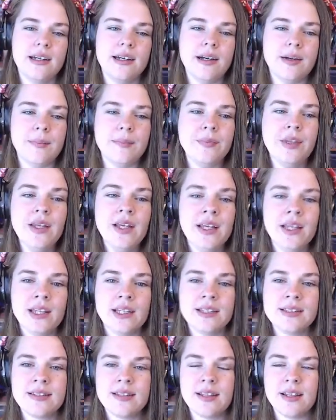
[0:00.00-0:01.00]

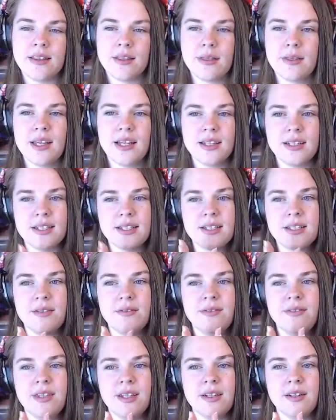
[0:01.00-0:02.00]
The thickness
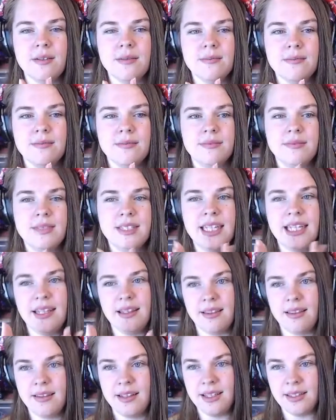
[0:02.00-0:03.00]
of the
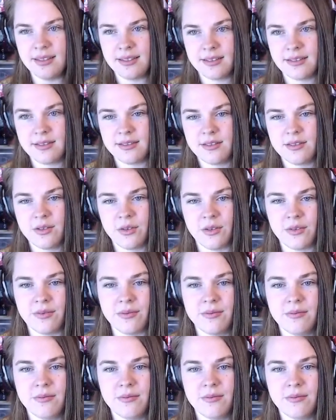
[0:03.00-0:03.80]
teeth is sort of